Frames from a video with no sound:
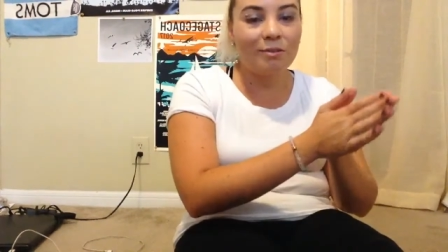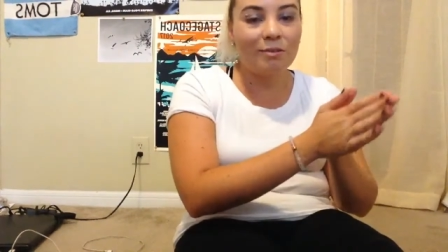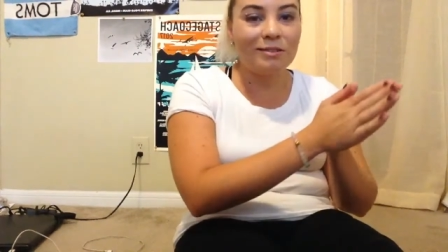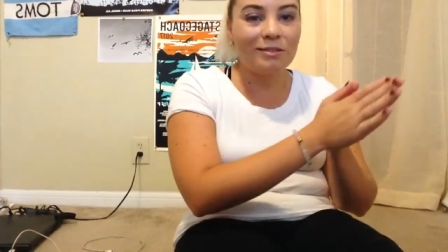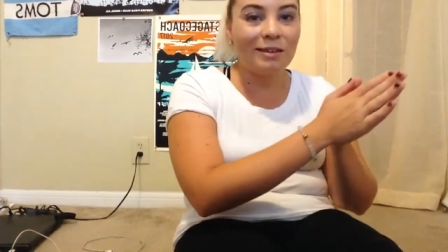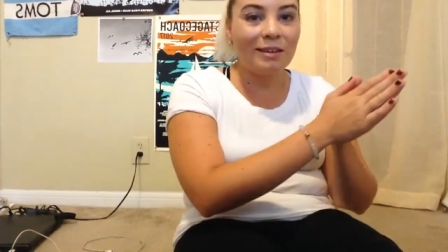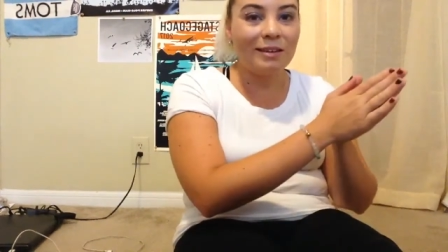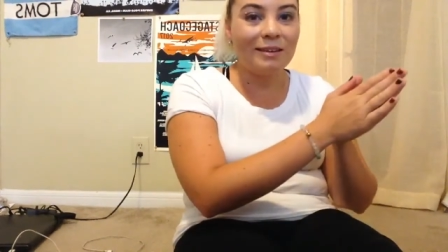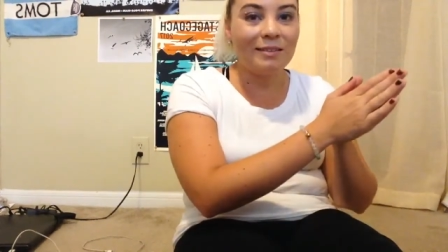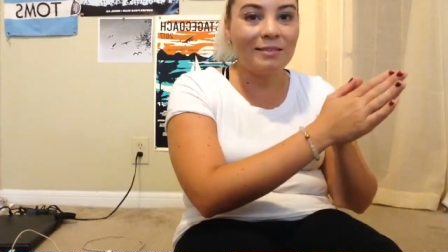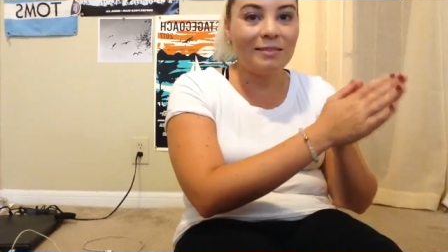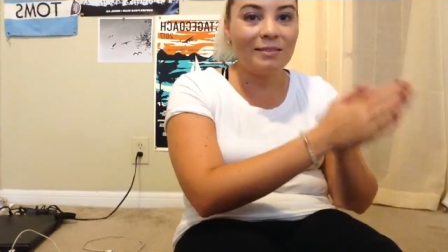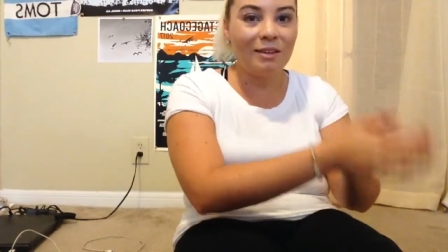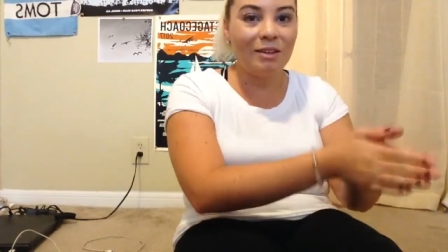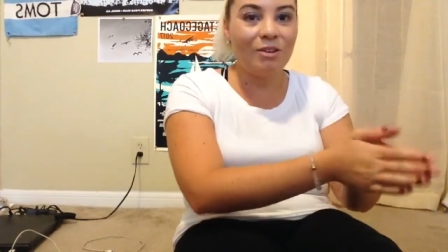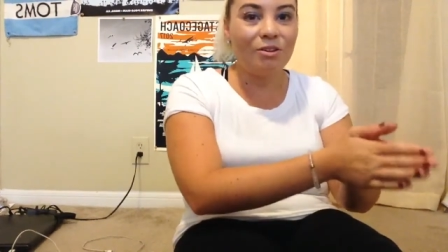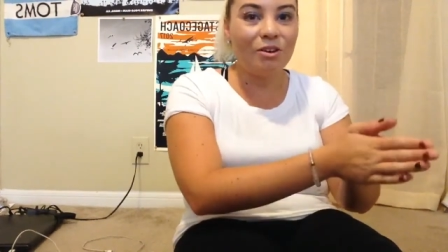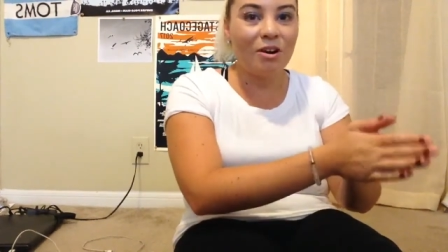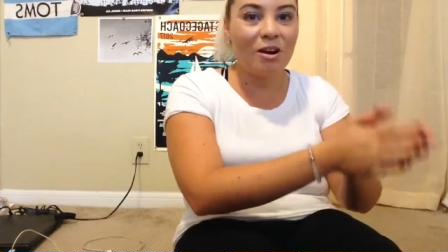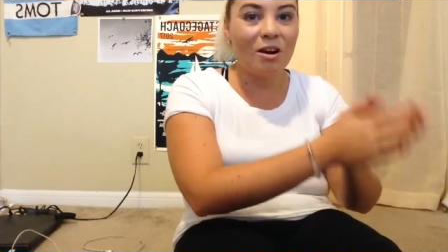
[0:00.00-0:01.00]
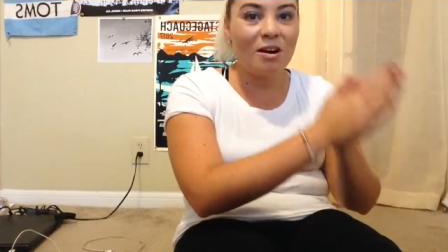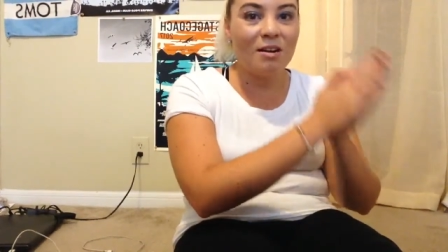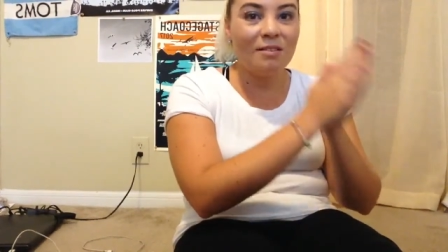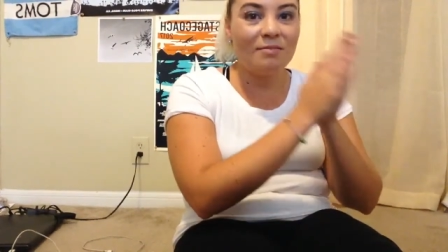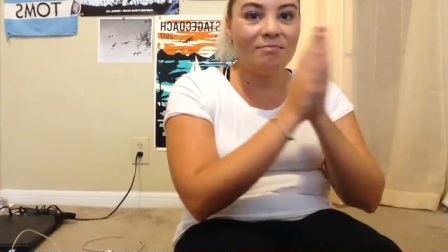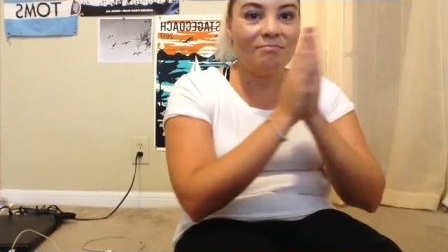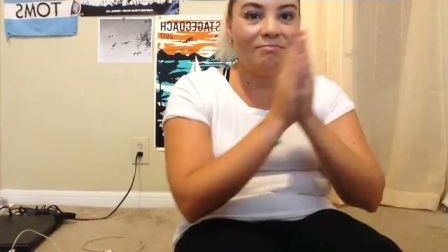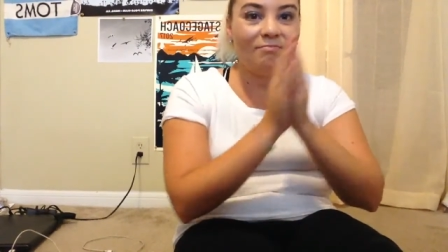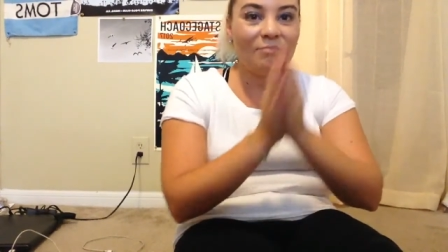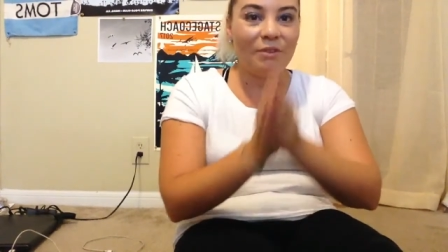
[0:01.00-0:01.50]
I was like, color
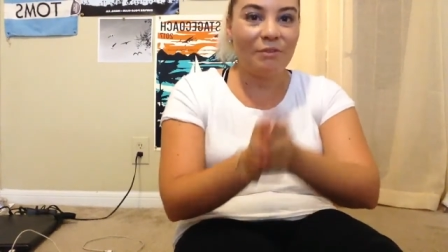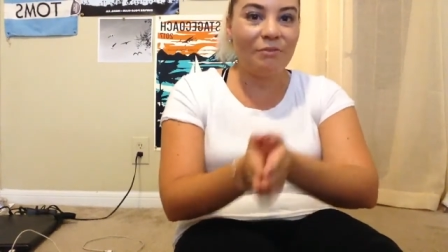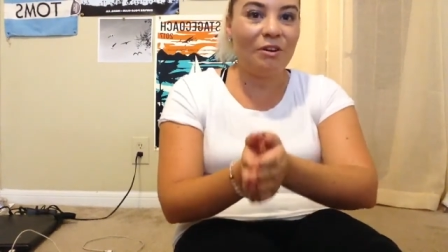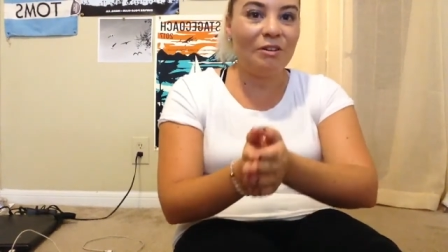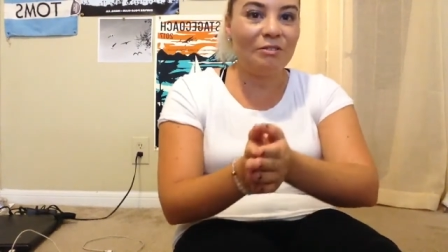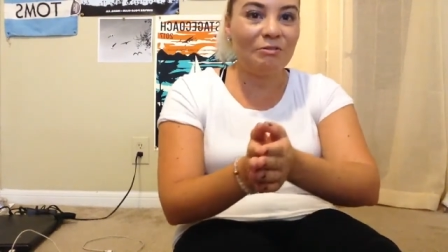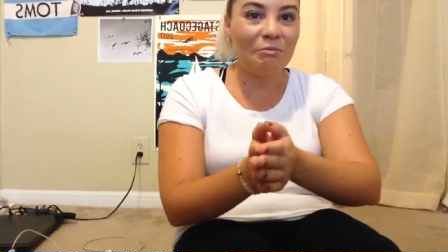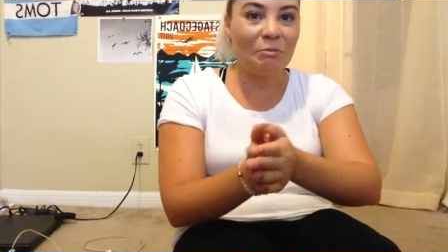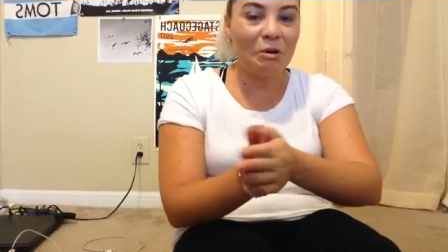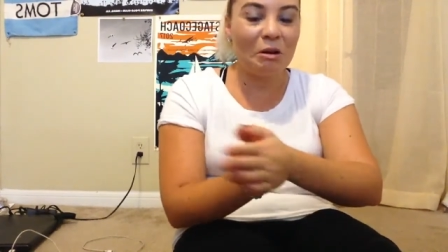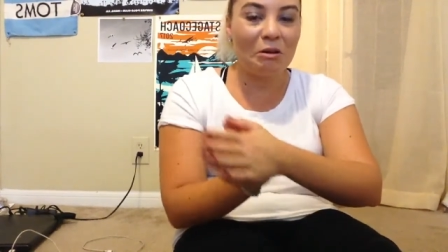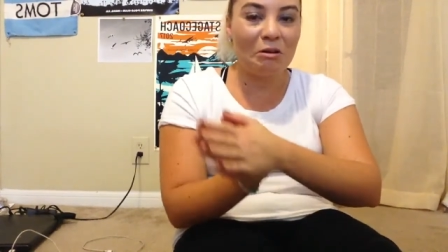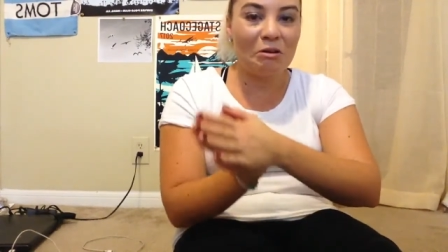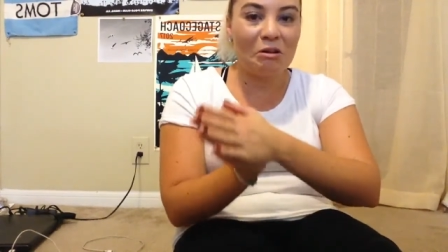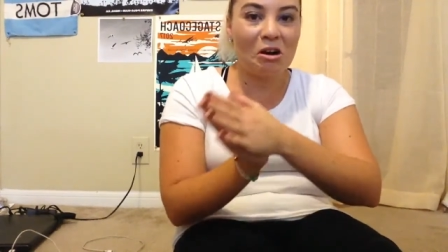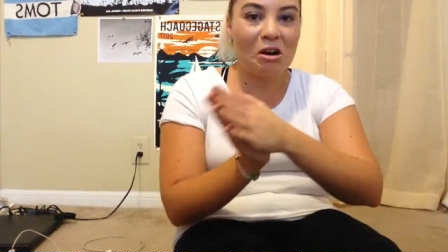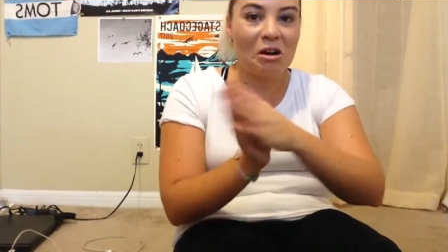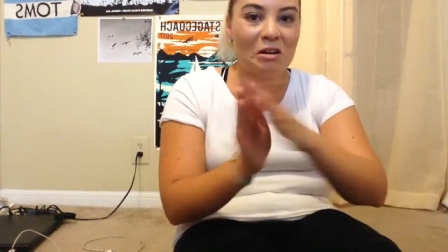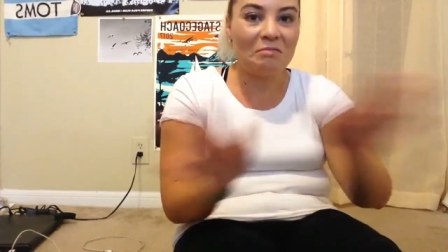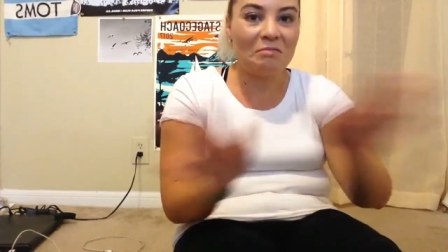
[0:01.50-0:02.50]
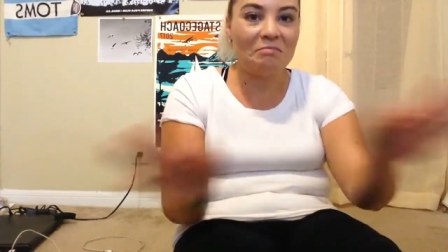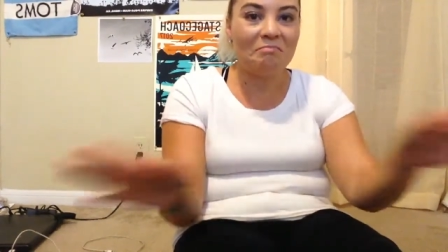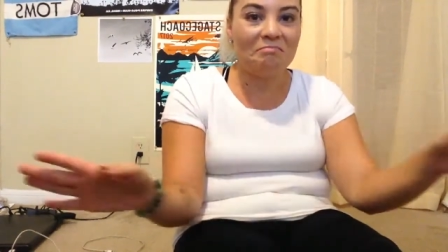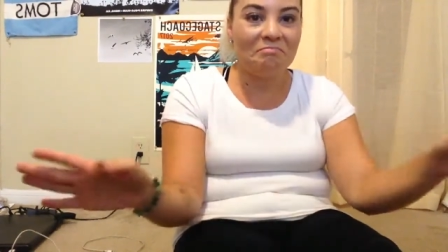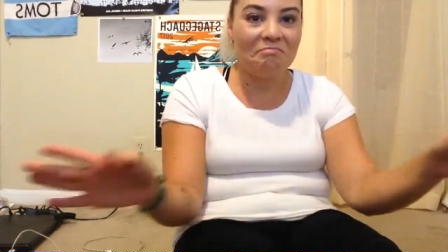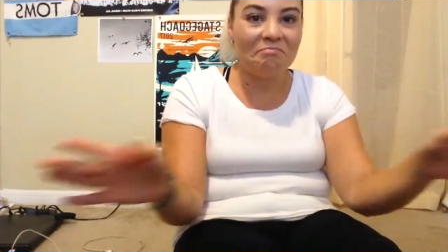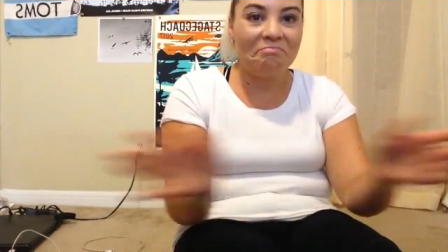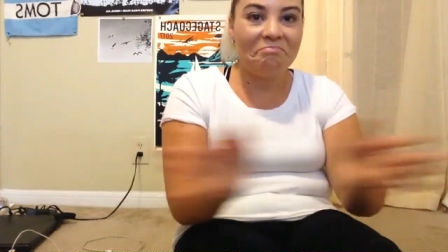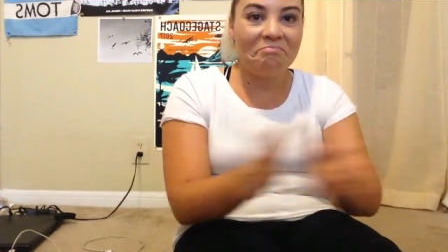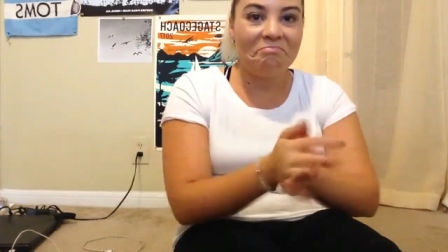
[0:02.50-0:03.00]
guard, my friends from color guard.
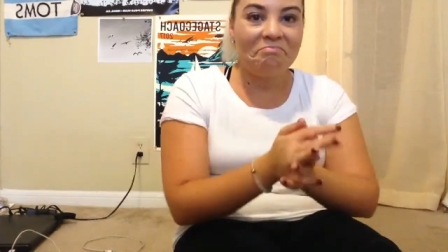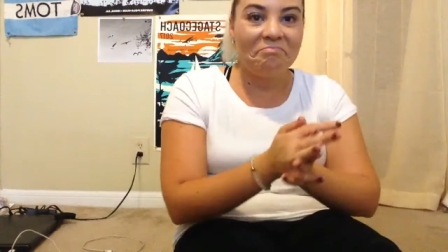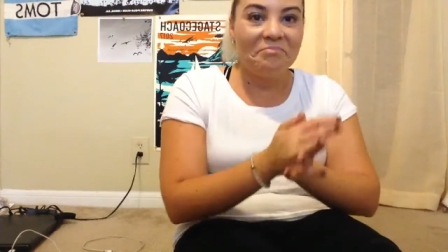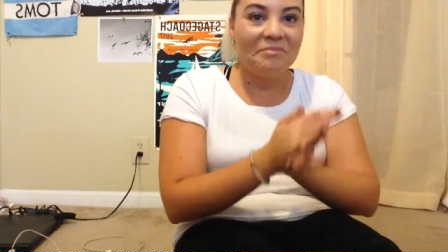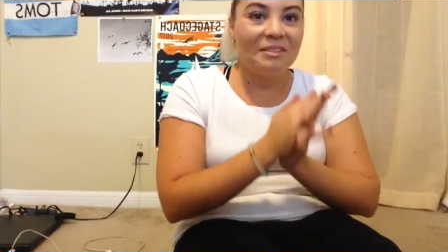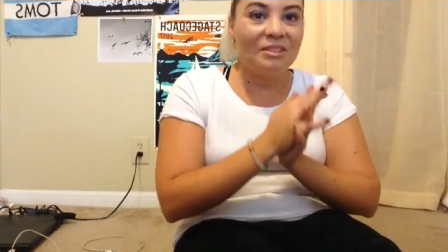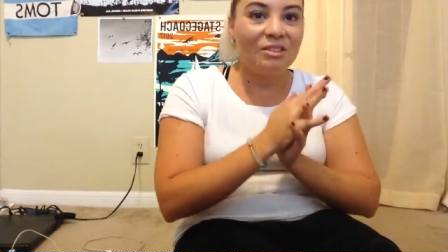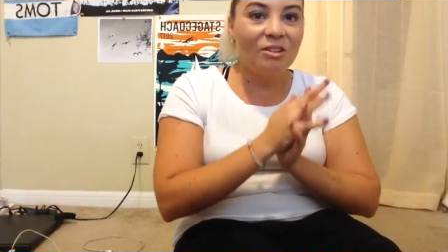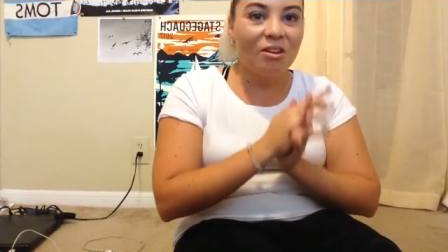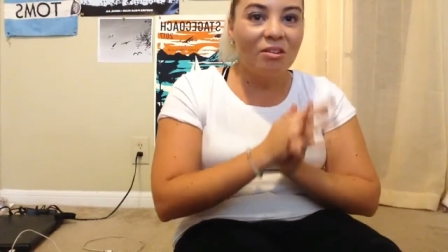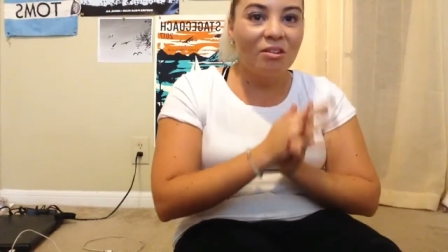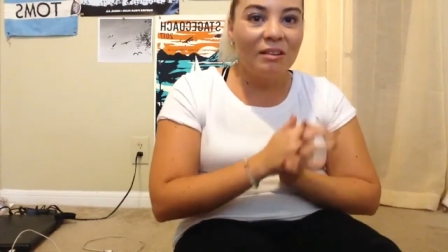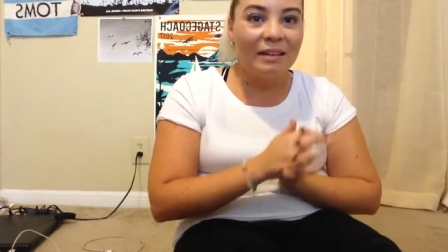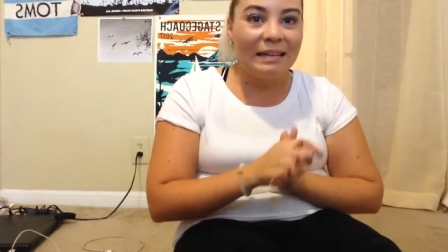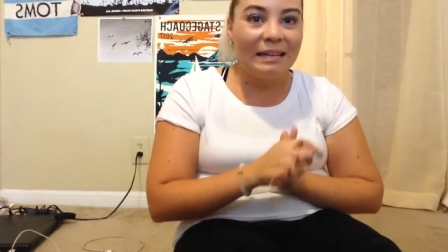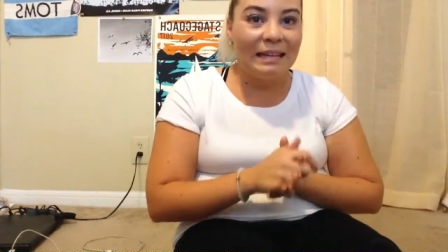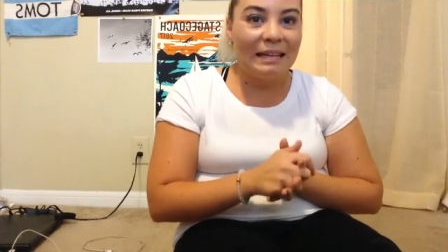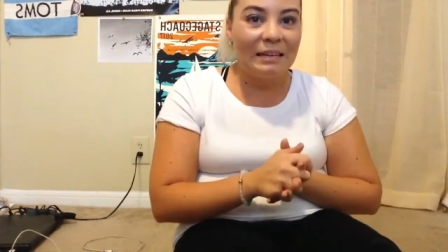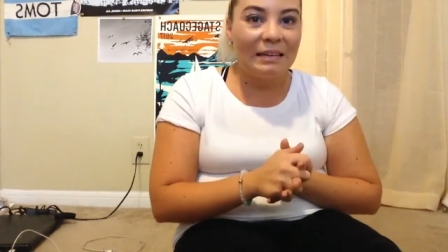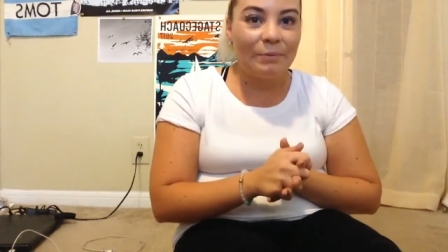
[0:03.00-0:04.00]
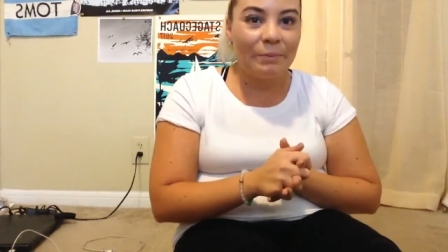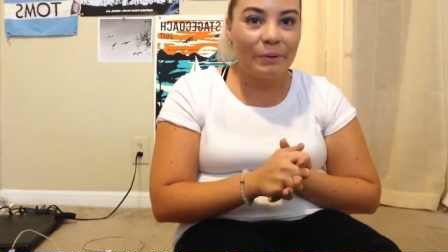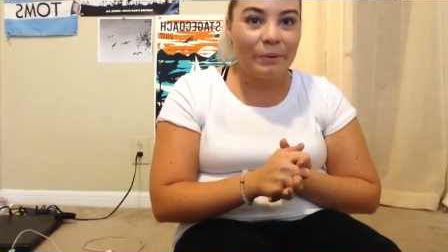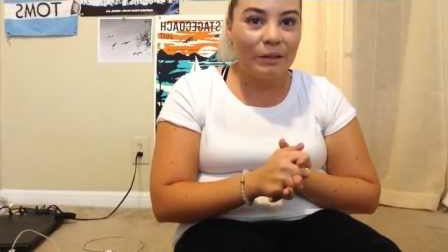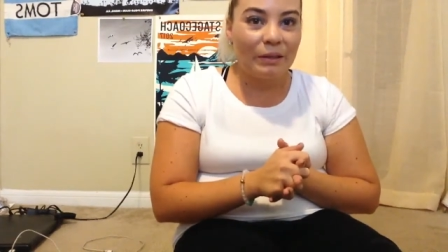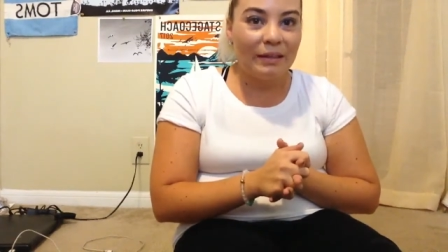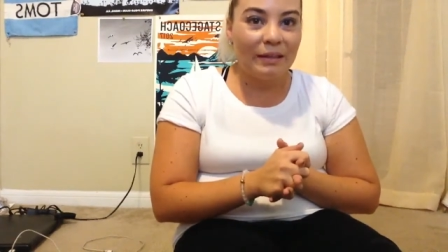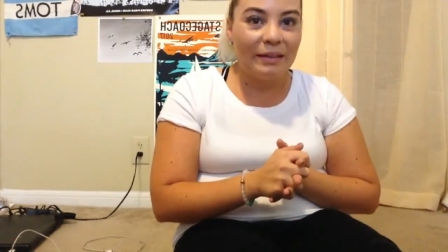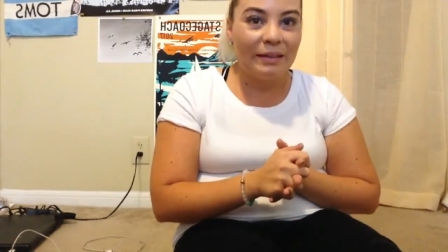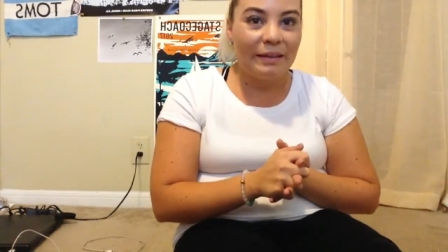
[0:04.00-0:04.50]
That's all I need,
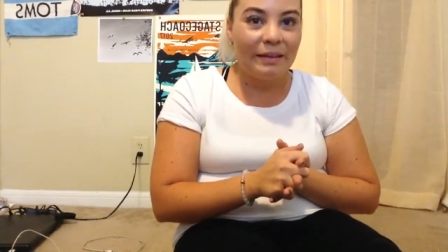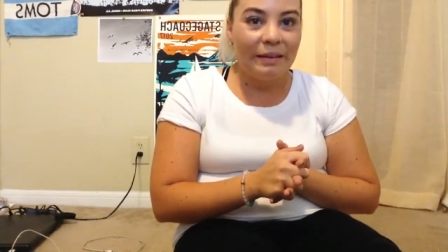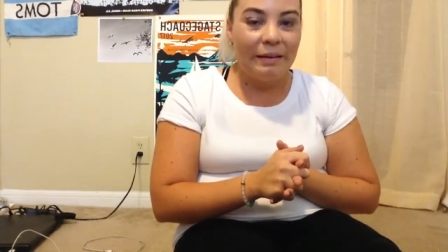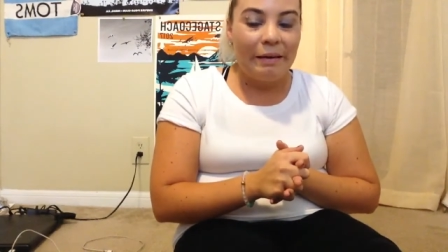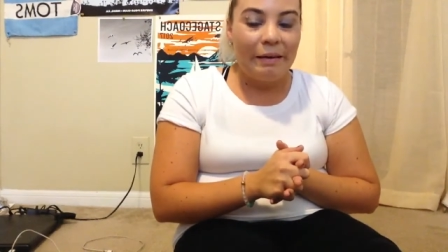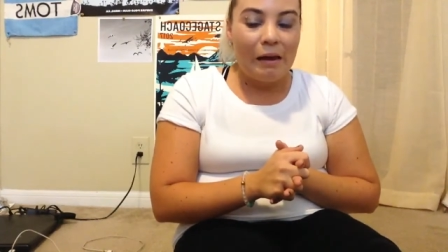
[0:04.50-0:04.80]
really.